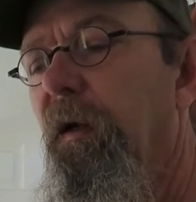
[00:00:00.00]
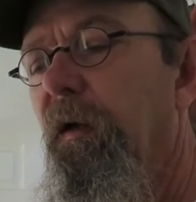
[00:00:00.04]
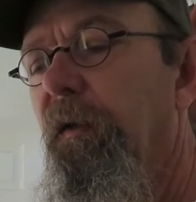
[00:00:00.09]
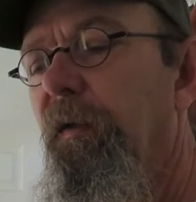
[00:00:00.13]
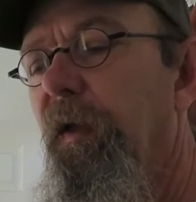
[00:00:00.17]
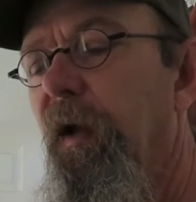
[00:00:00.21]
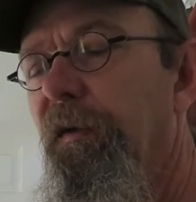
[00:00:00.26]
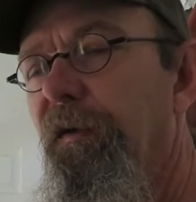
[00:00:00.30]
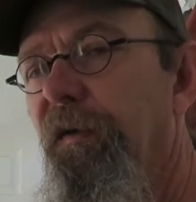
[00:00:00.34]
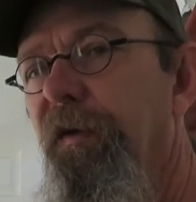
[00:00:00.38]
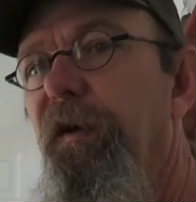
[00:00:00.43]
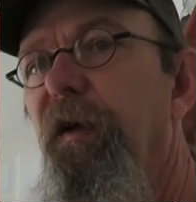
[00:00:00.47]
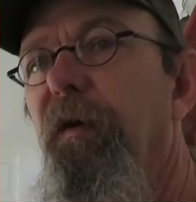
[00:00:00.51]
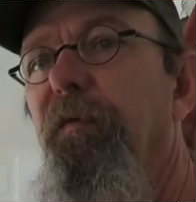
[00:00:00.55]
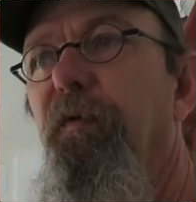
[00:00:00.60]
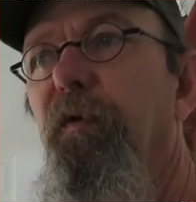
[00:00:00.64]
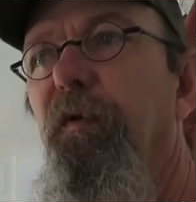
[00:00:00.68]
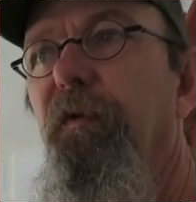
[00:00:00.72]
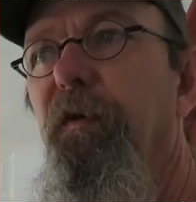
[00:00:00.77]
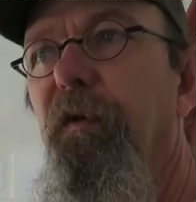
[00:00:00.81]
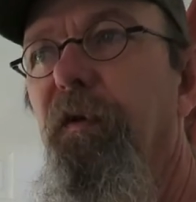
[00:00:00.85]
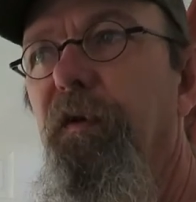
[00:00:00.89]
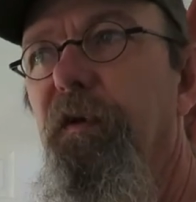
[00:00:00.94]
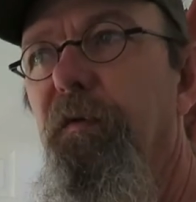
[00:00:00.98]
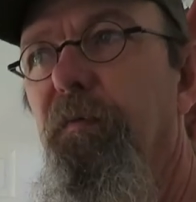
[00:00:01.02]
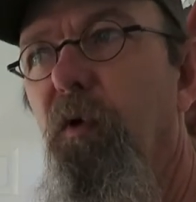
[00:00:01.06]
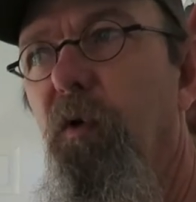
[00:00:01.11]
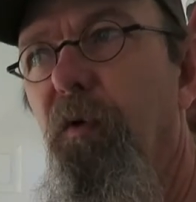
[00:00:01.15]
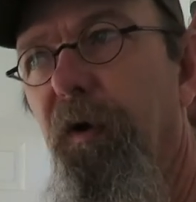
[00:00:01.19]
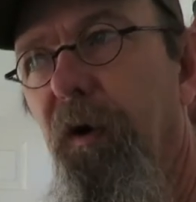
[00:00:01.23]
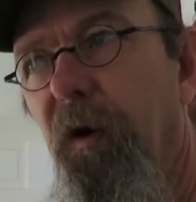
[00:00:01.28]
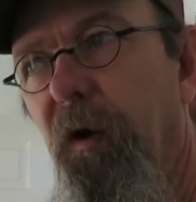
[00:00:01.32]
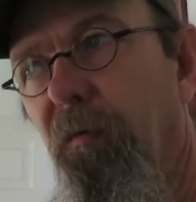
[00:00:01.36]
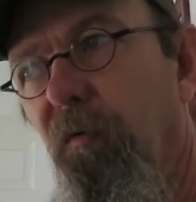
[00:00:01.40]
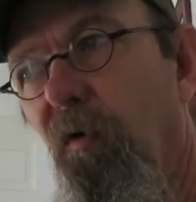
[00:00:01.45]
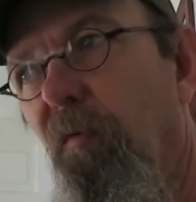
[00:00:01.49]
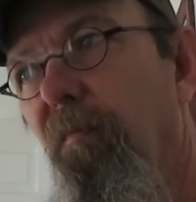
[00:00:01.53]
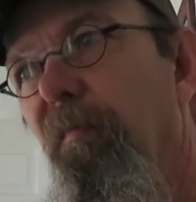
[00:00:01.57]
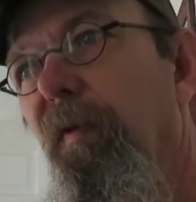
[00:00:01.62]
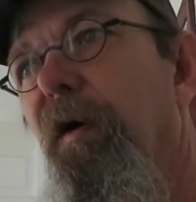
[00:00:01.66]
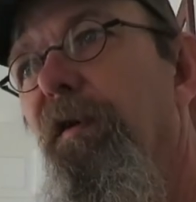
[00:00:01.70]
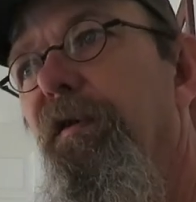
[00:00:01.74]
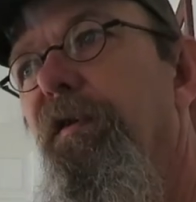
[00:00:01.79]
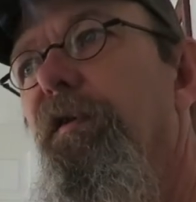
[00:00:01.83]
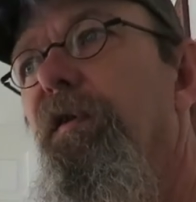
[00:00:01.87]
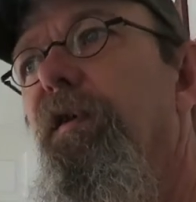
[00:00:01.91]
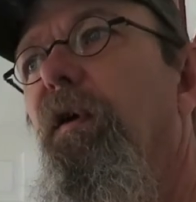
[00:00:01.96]
that's different than smoking a
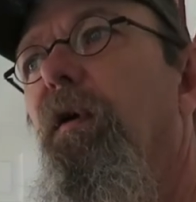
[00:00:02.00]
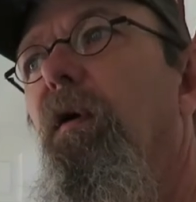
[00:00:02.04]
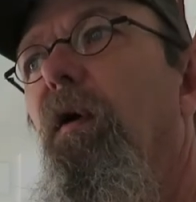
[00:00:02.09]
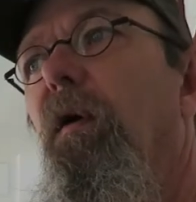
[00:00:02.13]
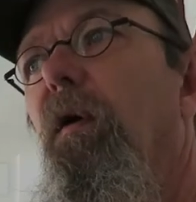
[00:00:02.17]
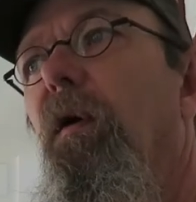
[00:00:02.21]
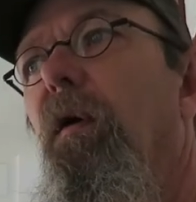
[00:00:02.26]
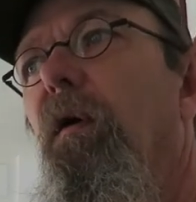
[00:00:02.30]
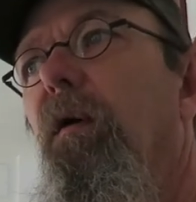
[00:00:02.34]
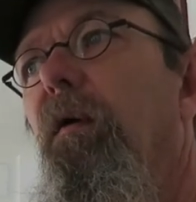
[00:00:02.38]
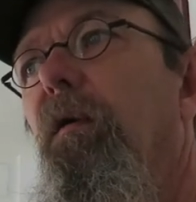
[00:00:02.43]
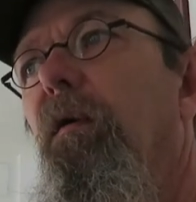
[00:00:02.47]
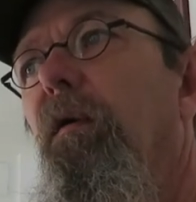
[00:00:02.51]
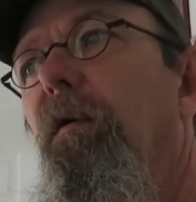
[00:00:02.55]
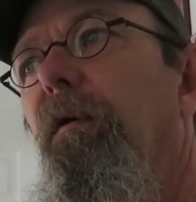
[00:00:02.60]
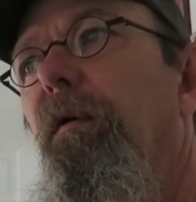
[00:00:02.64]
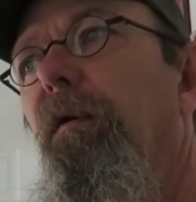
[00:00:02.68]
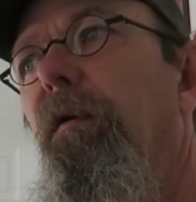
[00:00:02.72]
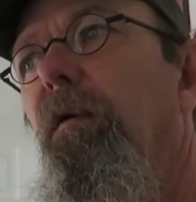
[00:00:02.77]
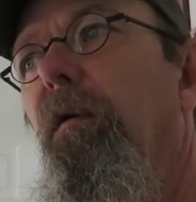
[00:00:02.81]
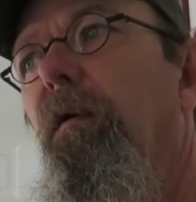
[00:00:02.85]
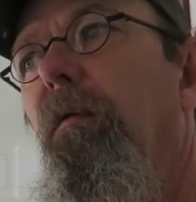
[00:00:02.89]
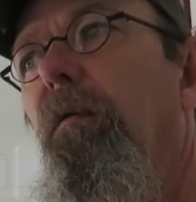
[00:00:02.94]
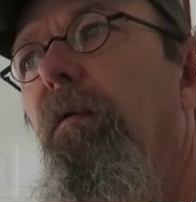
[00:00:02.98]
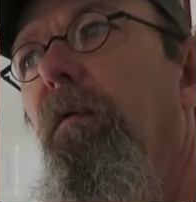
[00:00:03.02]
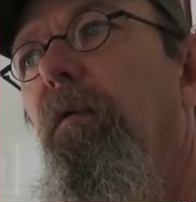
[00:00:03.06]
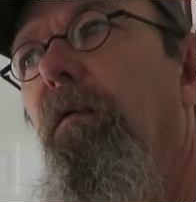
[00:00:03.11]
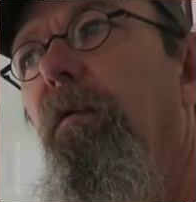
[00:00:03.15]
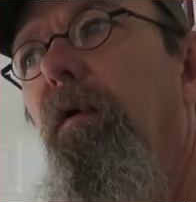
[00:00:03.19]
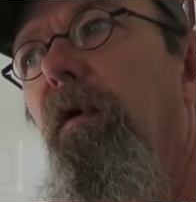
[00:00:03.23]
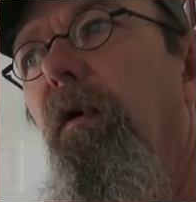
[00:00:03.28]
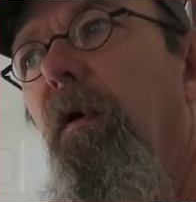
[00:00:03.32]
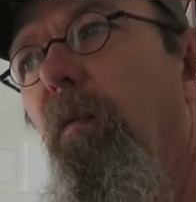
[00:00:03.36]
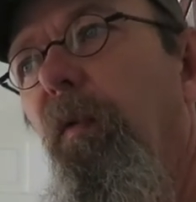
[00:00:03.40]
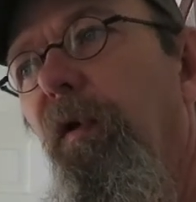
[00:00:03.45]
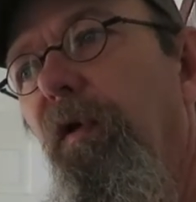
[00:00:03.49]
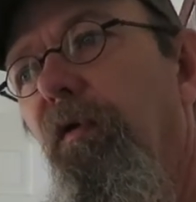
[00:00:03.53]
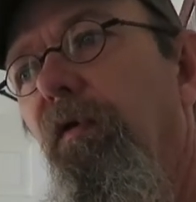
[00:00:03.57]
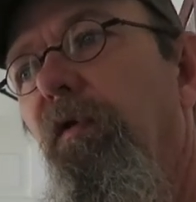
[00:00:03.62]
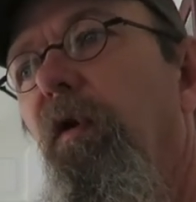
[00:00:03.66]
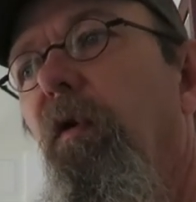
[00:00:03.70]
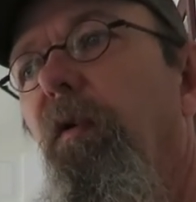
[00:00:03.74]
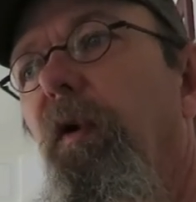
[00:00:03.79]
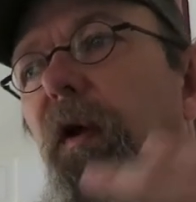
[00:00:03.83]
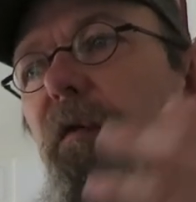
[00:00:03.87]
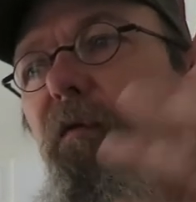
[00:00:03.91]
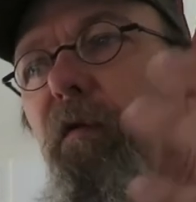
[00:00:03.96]
robust cigar, you, you know, when you
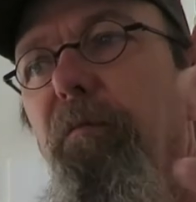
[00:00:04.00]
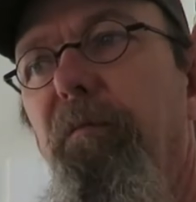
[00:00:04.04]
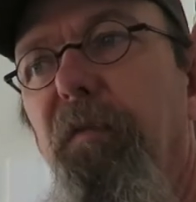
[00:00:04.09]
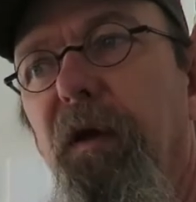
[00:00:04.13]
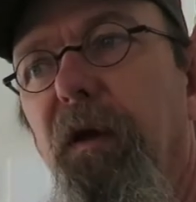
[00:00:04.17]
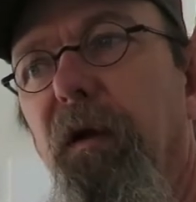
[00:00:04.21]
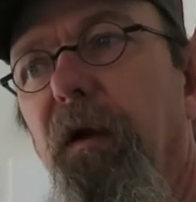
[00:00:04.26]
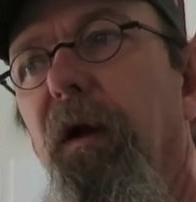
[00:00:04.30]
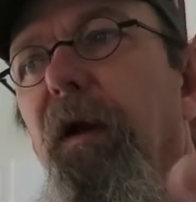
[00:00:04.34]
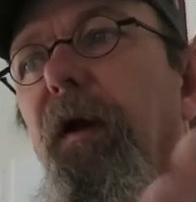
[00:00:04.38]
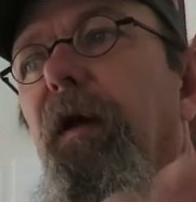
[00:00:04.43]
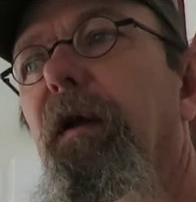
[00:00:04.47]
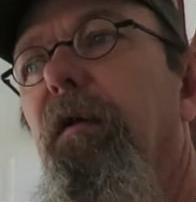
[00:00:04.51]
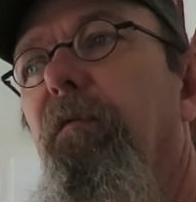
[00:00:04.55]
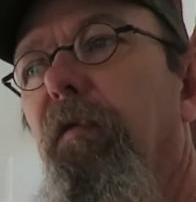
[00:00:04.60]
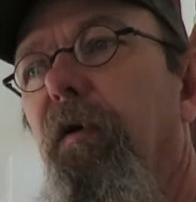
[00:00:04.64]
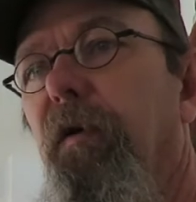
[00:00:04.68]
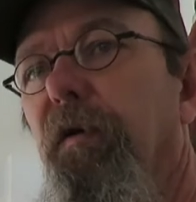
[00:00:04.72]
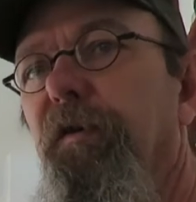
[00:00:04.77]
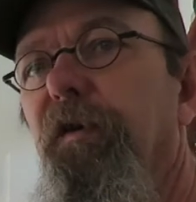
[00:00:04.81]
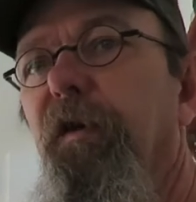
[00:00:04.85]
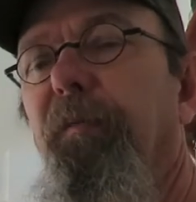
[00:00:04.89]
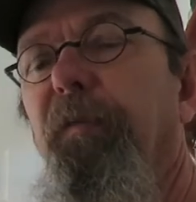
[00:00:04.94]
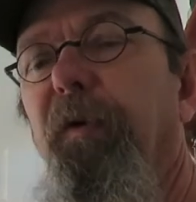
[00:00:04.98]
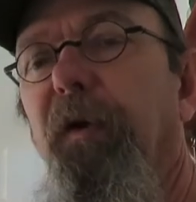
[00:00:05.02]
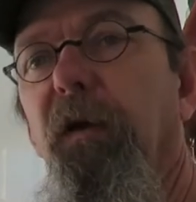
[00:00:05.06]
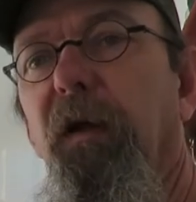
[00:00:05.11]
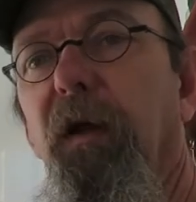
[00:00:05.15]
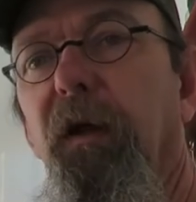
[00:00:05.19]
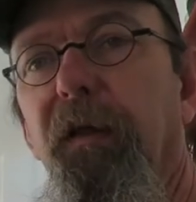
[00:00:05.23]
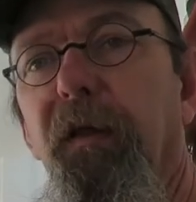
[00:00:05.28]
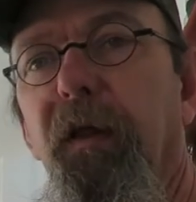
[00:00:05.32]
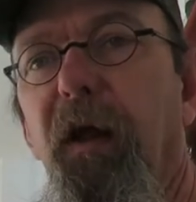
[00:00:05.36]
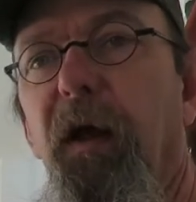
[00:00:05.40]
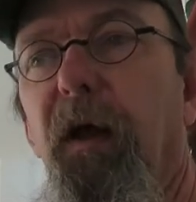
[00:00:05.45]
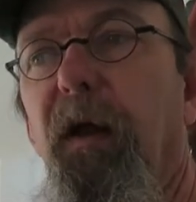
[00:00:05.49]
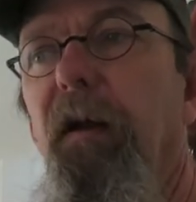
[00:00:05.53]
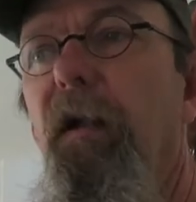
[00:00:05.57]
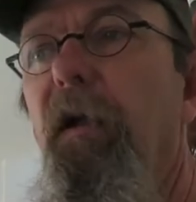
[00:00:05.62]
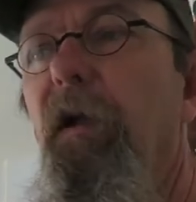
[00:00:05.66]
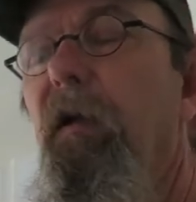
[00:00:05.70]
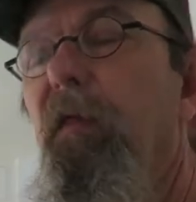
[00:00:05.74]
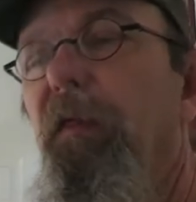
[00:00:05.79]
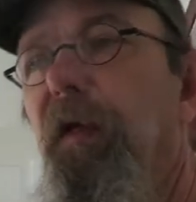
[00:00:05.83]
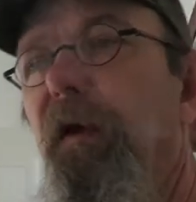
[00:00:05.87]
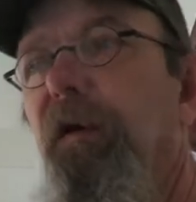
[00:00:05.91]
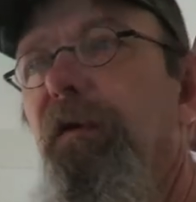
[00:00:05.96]
don't have a meal ahead of it or something like that.
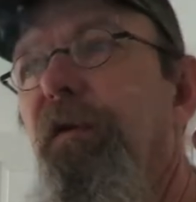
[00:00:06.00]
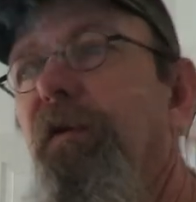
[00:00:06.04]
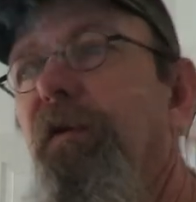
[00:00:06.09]
That's